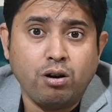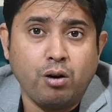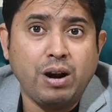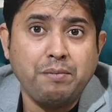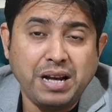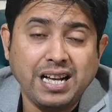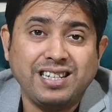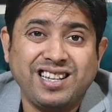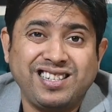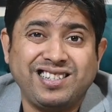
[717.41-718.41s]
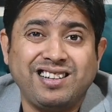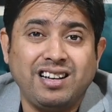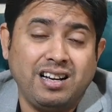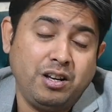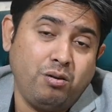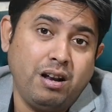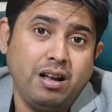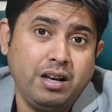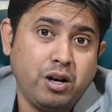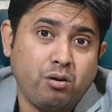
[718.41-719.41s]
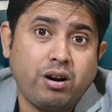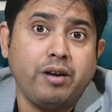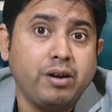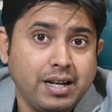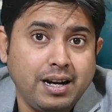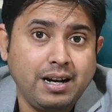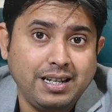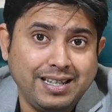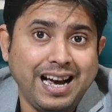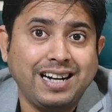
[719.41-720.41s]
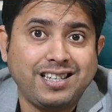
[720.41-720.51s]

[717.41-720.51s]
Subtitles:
all right, because this is your career is at